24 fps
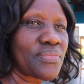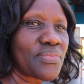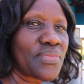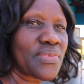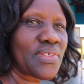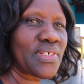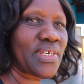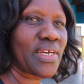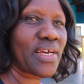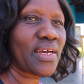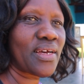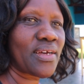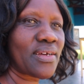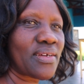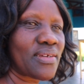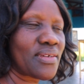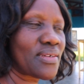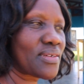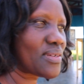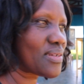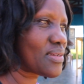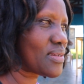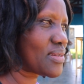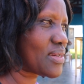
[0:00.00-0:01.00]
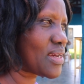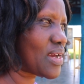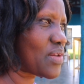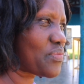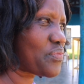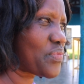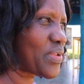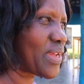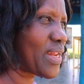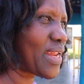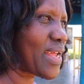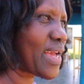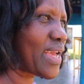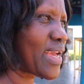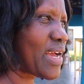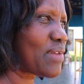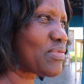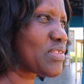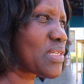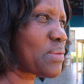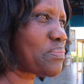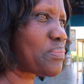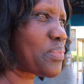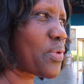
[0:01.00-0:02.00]
Yeah, I feel I have
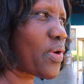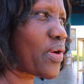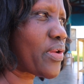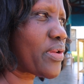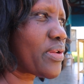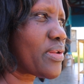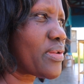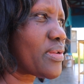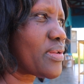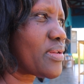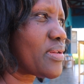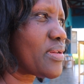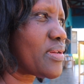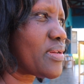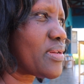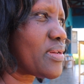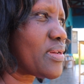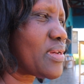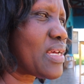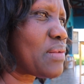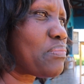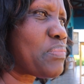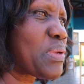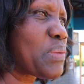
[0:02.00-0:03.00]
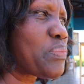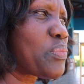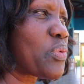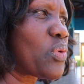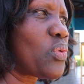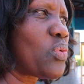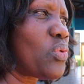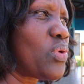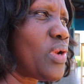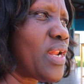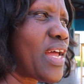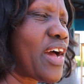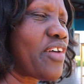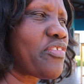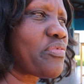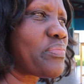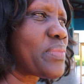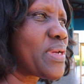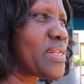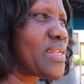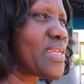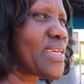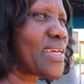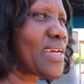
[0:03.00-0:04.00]
support and people who love
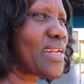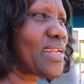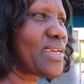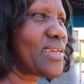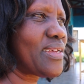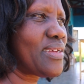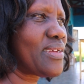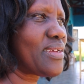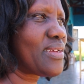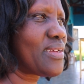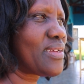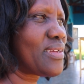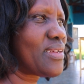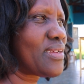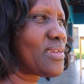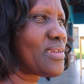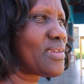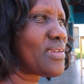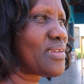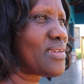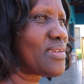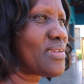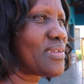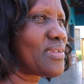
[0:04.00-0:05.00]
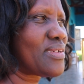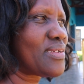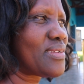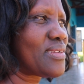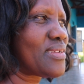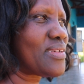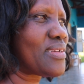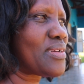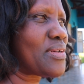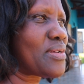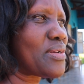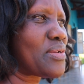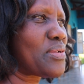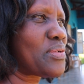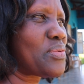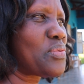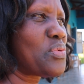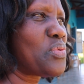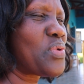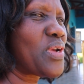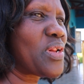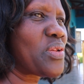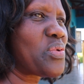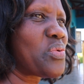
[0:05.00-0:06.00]
me dearly. Yeah,
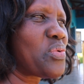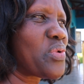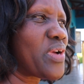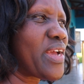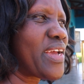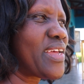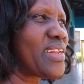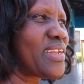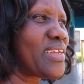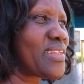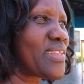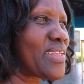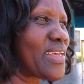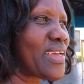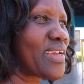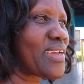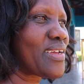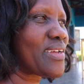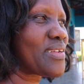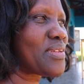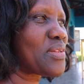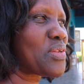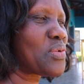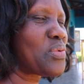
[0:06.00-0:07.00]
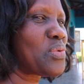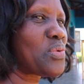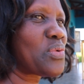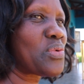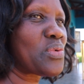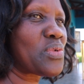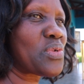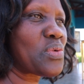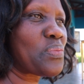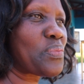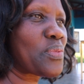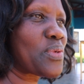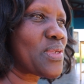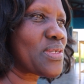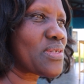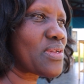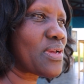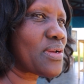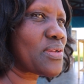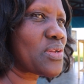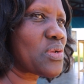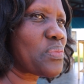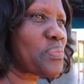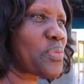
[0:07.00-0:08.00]
who will do anything to
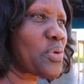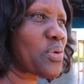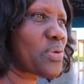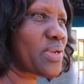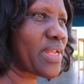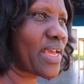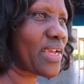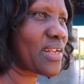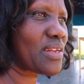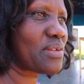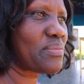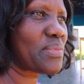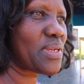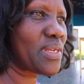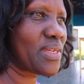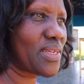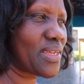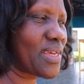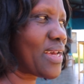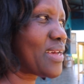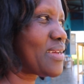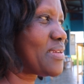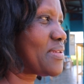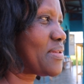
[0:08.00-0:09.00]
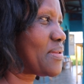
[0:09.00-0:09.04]
protect me. Yeah.